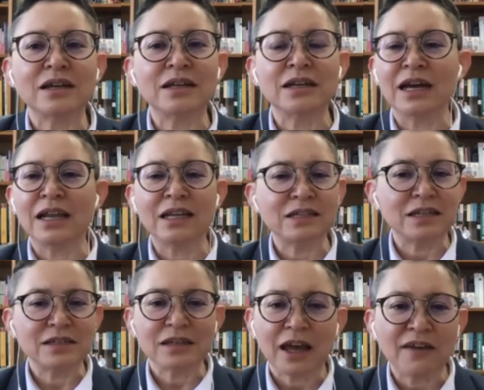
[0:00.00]
An ally
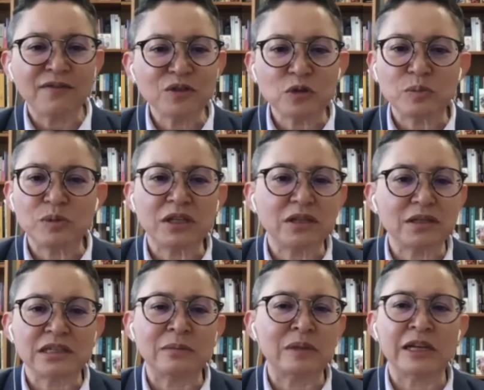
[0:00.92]
doesn't have to speak the
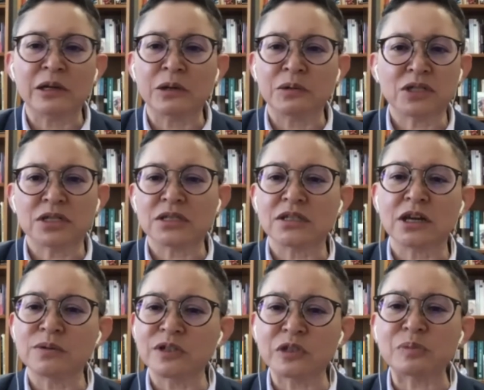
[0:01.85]
same languages
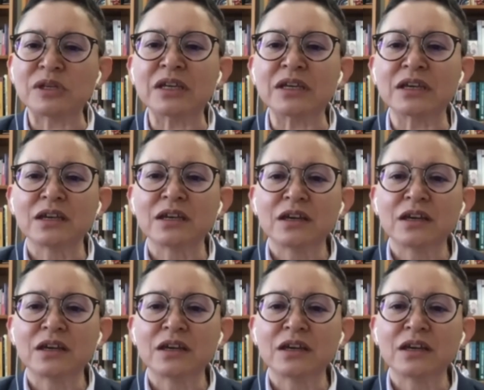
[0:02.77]
that we speak.